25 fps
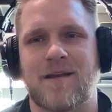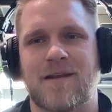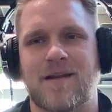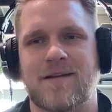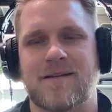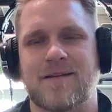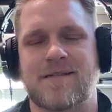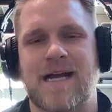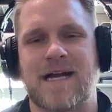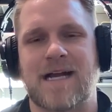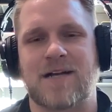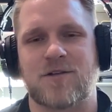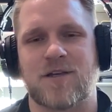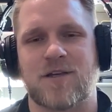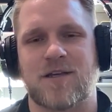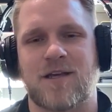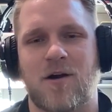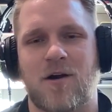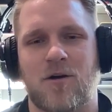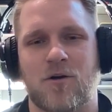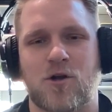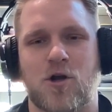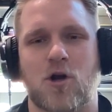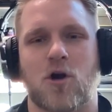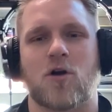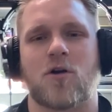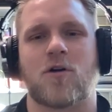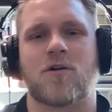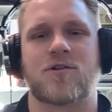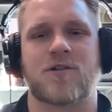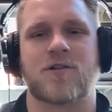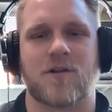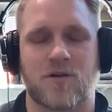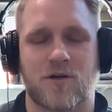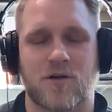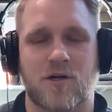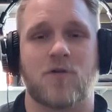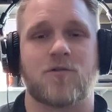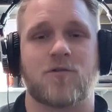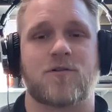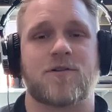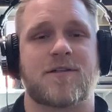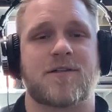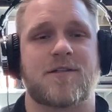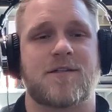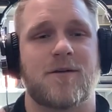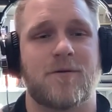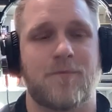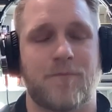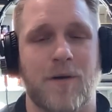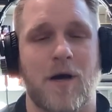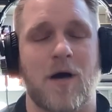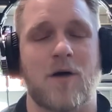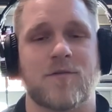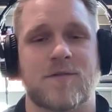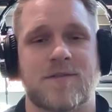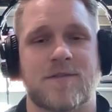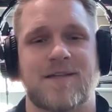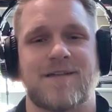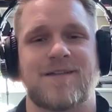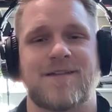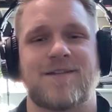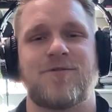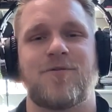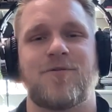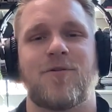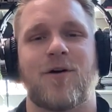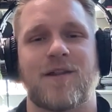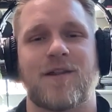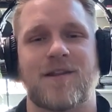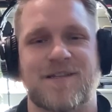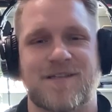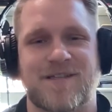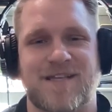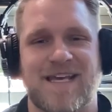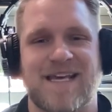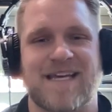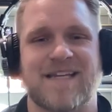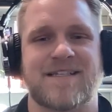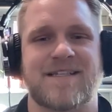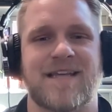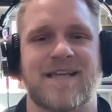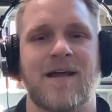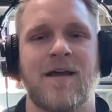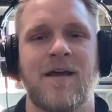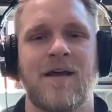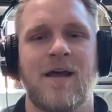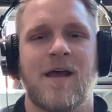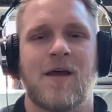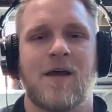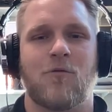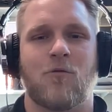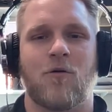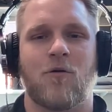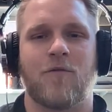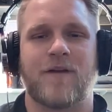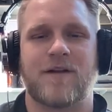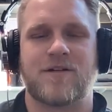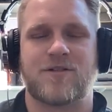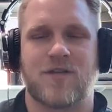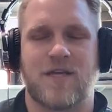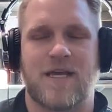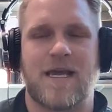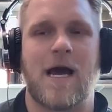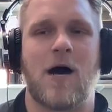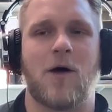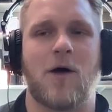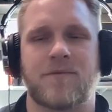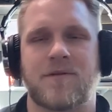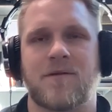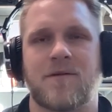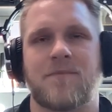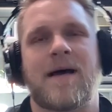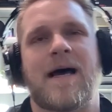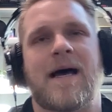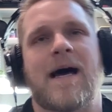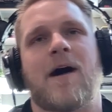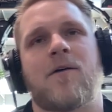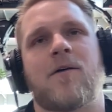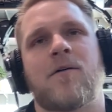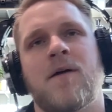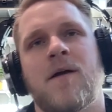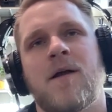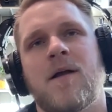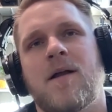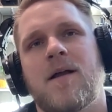and it's actually I'll encourage other coaches to post and do all these things that will eventually help them out.